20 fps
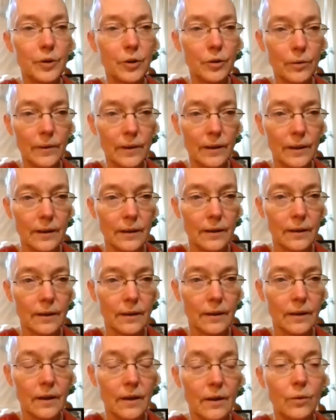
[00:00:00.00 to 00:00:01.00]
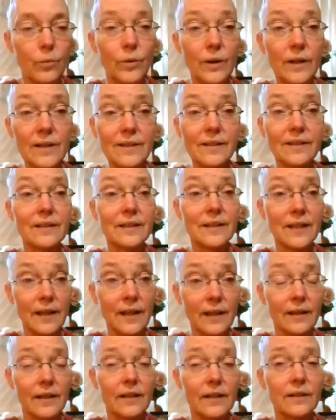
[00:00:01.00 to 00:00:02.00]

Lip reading: purity, what does it take?